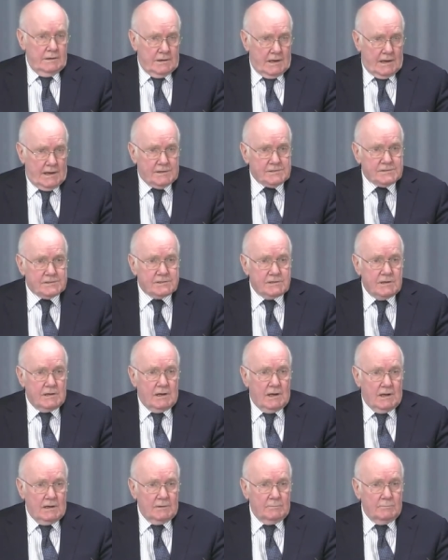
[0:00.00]
Yes,
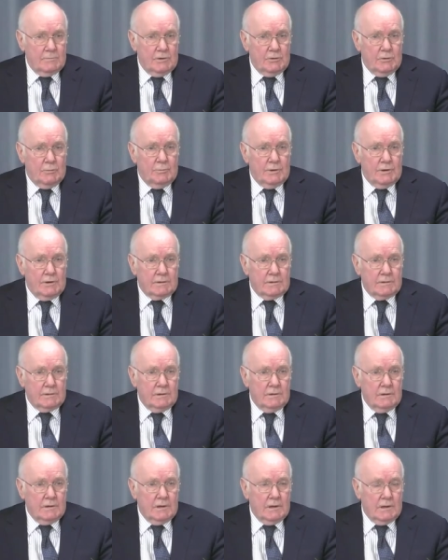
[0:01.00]
Alan
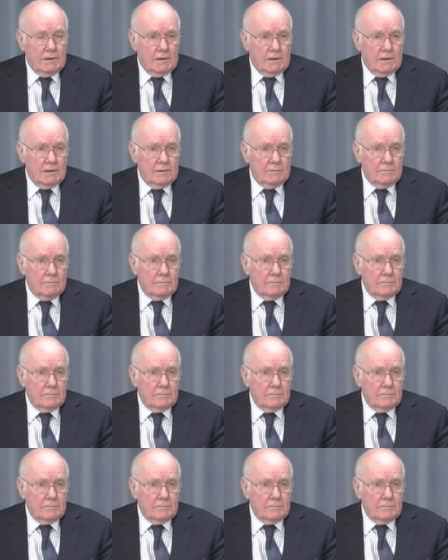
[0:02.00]
Milburn uh,